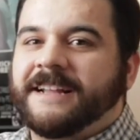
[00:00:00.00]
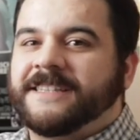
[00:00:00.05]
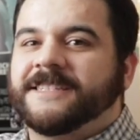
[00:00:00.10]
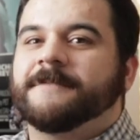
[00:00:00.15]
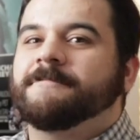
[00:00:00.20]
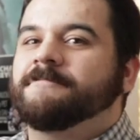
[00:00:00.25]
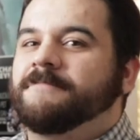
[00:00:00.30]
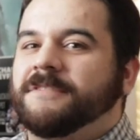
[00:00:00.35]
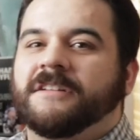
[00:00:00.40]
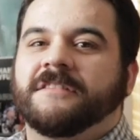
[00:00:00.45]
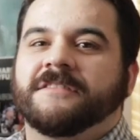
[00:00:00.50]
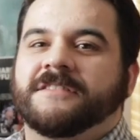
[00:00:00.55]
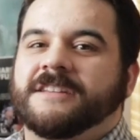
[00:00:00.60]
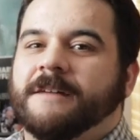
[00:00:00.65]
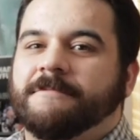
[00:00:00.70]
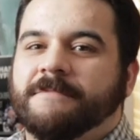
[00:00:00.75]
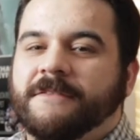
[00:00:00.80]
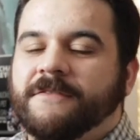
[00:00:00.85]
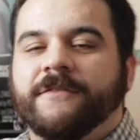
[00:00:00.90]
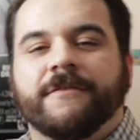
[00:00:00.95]
it's a build
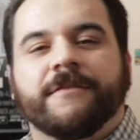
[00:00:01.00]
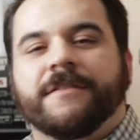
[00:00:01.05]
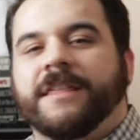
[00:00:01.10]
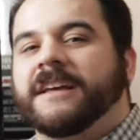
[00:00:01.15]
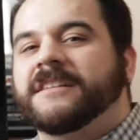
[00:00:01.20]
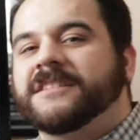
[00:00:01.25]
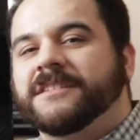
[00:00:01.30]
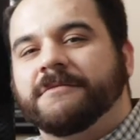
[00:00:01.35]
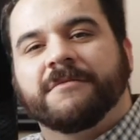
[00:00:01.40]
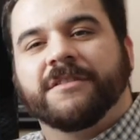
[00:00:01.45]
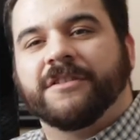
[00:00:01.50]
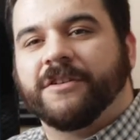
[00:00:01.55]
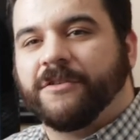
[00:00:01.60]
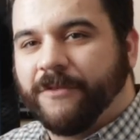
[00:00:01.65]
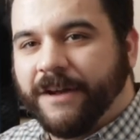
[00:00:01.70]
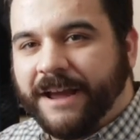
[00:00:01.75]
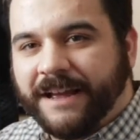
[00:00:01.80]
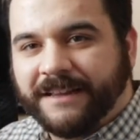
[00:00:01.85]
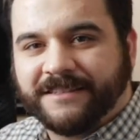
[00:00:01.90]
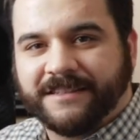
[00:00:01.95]
up. Even with like some of the
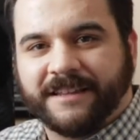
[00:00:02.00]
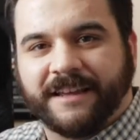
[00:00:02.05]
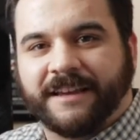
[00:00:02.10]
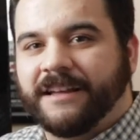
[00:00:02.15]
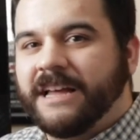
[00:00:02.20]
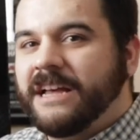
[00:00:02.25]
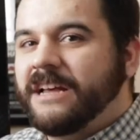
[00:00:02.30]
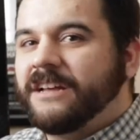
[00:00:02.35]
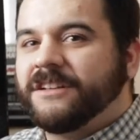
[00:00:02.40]
greats like